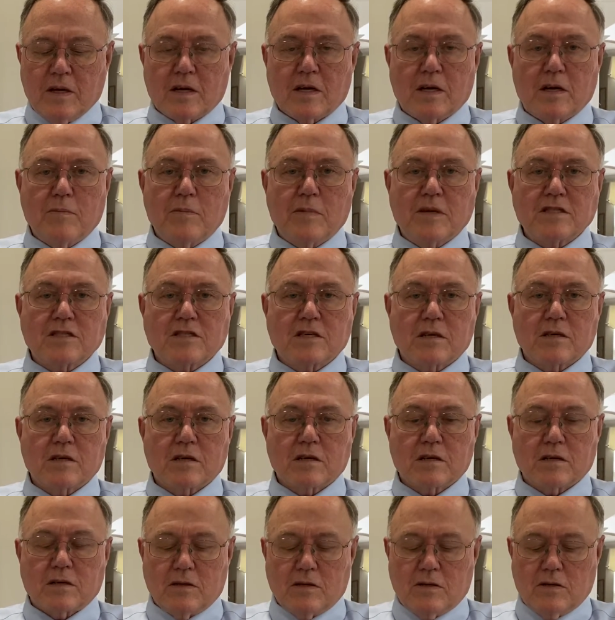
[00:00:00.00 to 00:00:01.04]

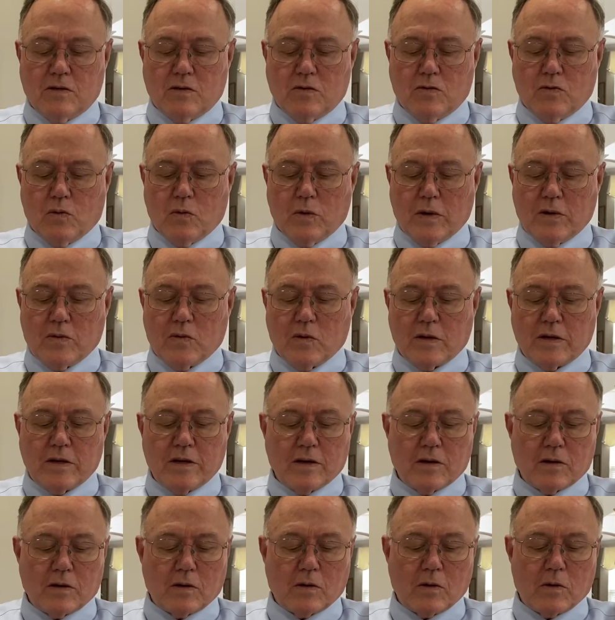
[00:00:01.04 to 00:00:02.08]
commissioned
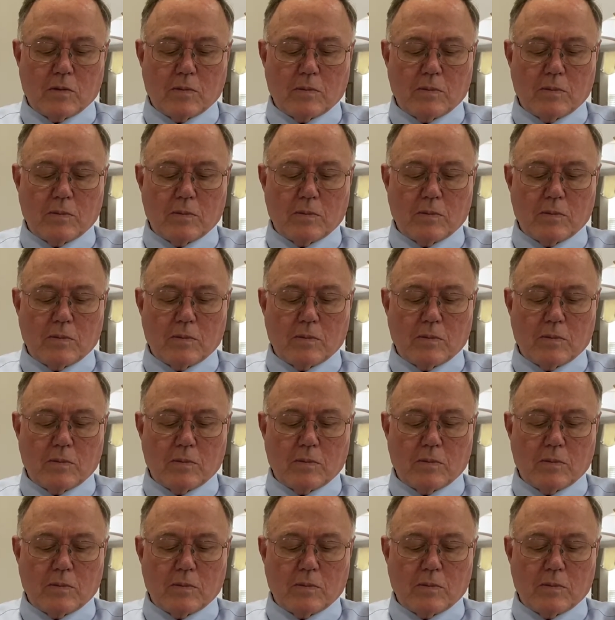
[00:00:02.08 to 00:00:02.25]
21-year-old